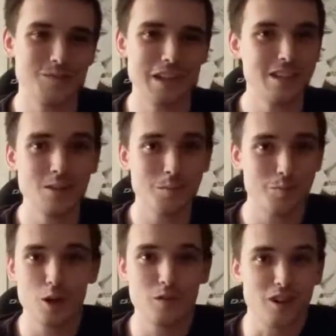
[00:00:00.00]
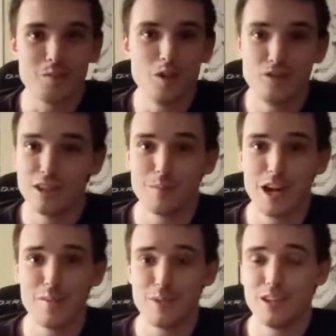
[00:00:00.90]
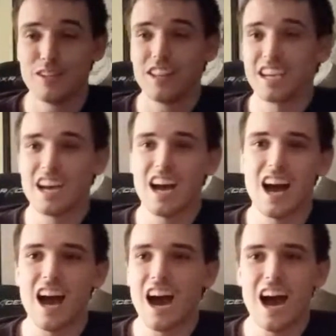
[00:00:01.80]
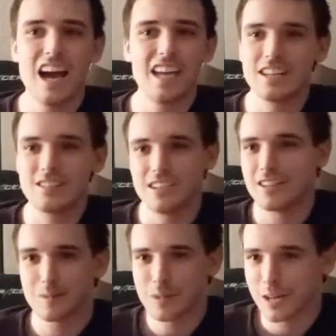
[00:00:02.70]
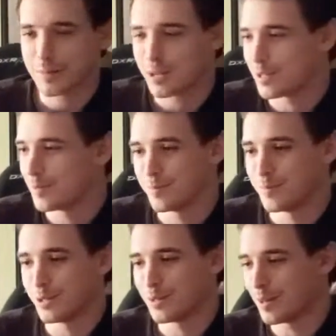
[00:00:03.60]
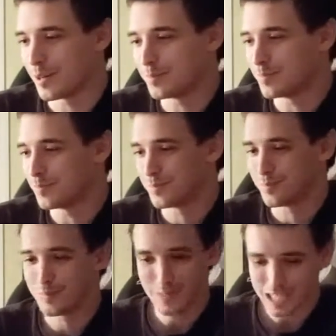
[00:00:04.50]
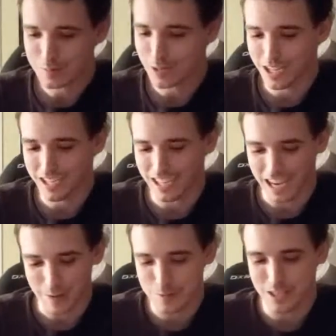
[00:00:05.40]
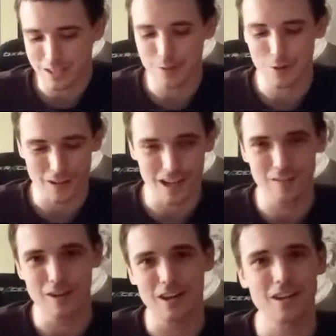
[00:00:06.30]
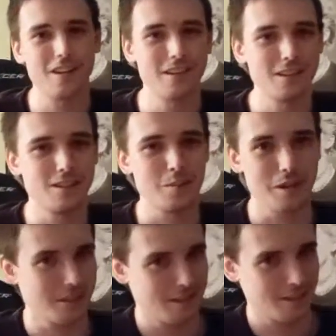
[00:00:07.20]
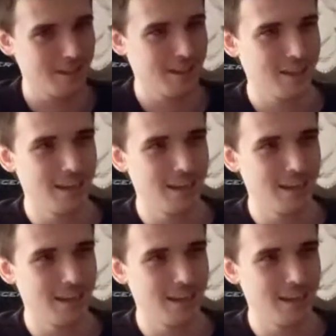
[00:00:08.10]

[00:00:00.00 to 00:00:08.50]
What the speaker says: that's the perfect movie in my opinion. Like I can't say anything bad about it, but that's why I would say Thor Ragnarok is the best